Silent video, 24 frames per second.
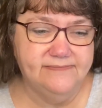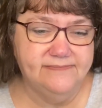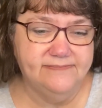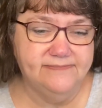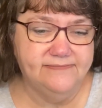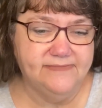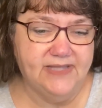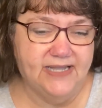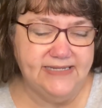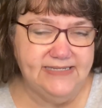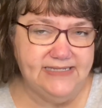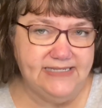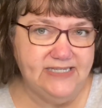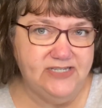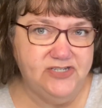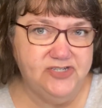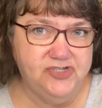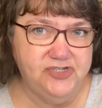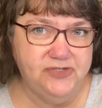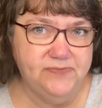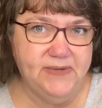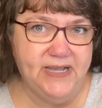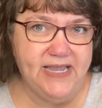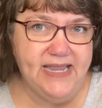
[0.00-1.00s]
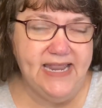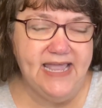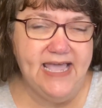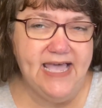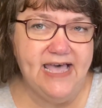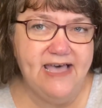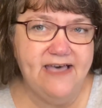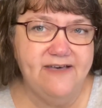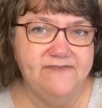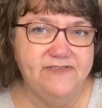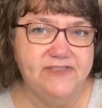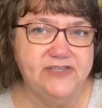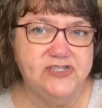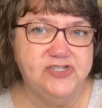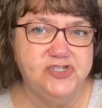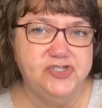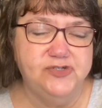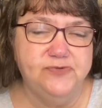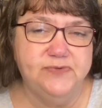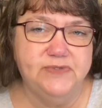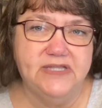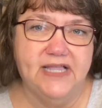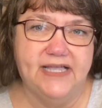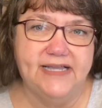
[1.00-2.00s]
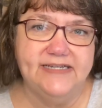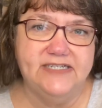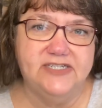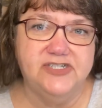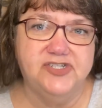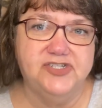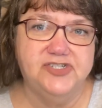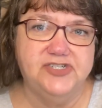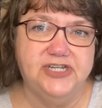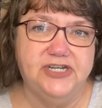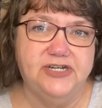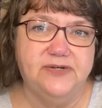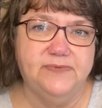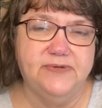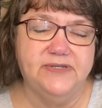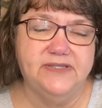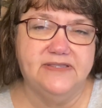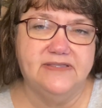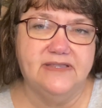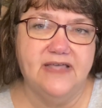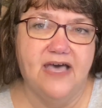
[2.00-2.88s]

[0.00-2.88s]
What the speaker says: ideas you might have that you would like to share with